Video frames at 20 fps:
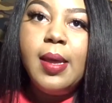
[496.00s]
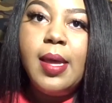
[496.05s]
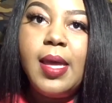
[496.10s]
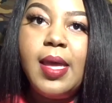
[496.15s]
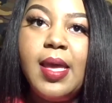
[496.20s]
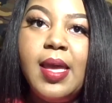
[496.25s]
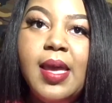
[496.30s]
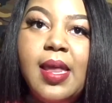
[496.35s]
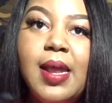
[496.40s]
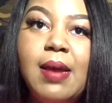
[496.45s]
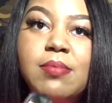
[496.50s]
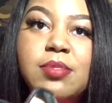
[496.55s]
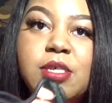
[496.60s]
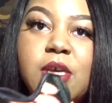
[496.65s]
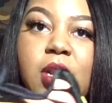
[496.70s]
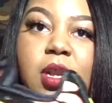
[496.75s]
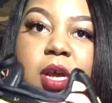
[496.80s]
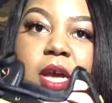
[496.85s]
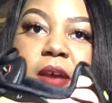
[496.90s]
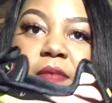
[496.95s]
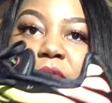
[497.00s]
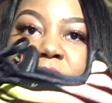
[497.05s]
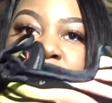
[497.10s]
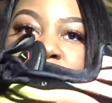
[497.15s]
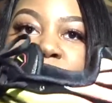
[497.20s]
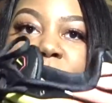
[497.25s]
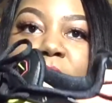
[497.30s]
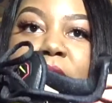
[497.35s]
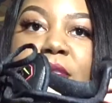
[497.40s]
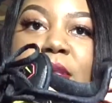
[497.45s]
and I was going to have to
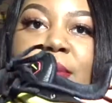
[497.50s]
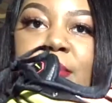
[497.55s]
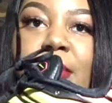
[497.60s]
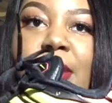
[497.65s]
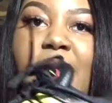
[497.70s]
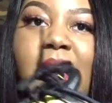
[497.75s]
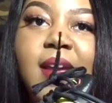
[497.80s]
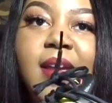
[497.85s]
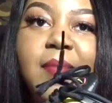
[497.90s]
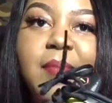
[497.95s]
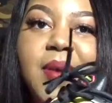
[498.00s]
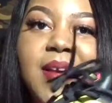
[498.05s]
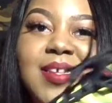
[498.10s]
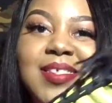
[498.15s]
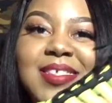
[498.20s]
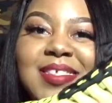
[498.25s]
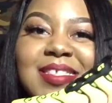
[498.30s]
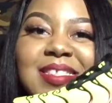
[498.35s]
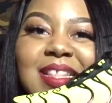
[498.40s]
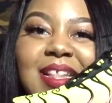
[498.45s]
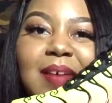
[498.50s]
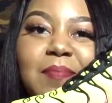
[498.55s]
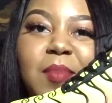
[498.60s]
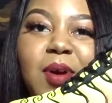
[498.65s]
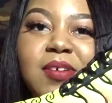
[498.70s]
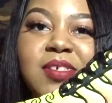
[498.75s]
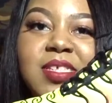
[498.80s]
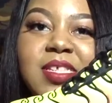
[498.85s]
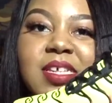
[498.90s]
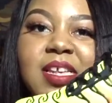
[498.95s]
wear them, like, because it's
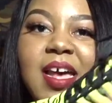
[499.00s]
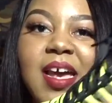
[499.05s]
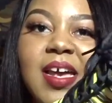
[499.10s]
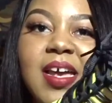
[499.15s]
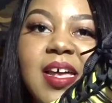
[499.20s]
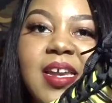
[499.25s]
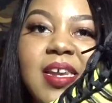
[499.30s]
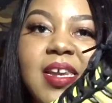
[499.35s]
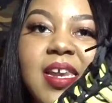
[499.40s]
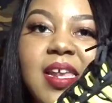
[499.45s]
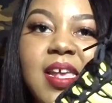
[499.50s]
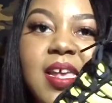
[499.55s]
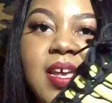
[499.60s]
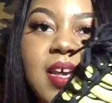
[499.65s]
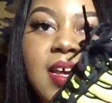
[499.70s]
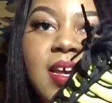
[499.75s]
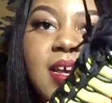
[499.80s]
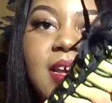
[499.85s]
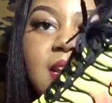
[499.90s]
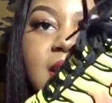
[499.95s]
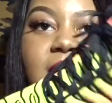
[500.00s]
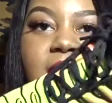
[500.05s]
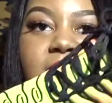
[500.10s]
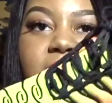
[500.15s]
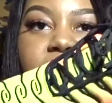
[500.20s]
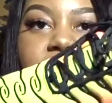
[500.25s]
mostly like a neon